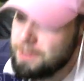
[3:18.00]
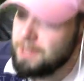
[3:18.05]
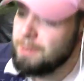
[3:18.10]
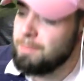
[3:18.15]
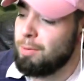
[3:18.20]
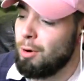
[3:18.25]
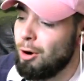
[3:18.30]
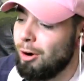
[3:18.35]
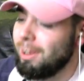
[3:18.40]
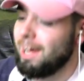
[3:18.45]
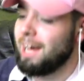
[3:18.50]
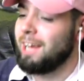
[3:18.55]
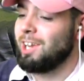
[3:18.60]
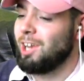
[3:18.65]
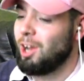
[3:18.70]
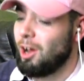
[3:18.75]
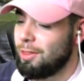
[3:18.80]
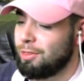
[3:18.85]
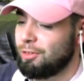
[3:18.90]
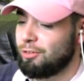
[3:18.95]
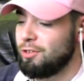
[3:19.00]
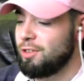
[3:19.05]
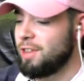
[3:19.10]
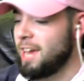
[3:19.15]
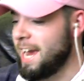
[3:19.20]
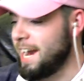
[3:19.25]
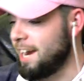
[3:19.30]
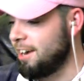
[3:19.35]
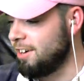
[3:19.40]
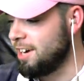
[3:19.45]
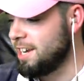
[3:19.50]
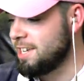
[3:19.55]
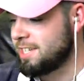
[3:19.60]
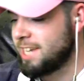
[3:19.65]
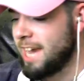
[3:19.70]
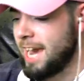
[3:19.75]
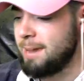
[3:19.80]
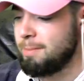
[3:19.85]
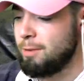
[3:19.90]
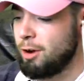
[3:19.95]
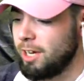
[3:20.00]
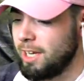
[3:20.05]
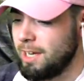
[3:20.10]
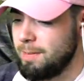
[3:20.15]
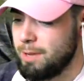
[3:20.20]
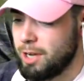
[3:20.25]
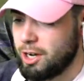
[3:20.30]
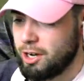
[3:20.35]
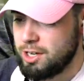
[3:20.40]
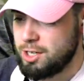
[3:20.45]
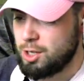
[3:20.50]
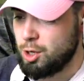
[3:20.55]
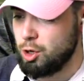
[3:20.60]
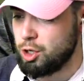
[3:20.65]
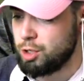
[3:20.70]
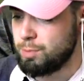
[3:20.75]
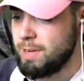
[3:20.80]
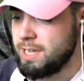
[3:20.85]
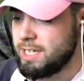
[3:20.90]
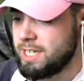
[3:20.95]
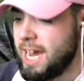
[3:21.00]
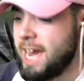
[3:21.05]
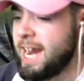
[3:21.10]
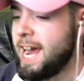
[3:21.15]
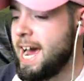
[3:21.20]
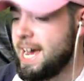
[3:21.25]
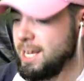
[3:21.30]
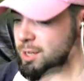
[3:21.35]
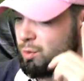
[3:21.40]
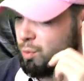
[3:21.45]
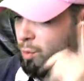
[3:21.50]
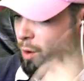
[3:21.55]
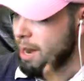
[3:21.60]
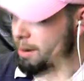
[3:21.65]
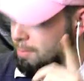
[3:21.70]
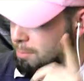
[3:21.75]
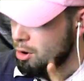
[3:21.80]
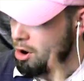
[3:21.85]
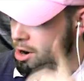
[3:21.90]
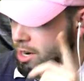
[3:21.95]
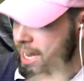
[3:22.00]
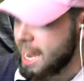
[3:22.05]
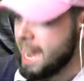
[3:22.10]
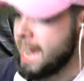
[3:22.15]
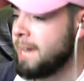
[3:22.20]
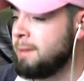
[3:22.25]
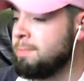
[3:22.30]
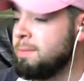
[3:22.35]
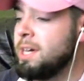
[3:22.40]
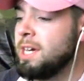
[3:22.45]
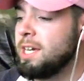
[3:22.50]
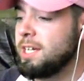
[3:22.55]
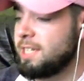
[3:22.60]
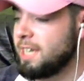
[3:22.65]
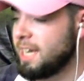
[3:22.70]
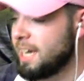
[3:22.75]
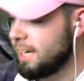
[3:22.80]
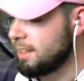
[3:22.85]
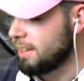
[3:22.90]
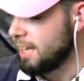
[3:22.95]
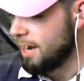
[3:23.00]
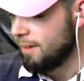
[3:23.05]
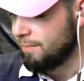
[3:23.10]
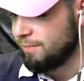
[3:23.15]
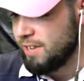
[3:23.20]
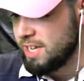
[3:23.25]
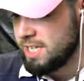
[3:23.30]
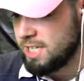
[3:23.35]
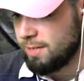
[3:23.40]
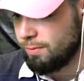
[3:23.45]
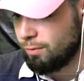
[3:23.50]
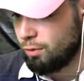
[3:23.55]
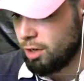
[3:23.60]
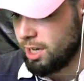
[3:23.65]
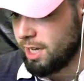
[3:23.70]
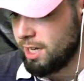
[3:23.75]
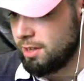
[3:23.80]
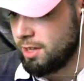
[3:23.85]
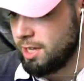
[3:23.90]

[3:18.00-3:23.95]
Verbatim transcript: the ball a lot through the air in this game, only because Hushmanzada has one more game to get that offensive rookie of the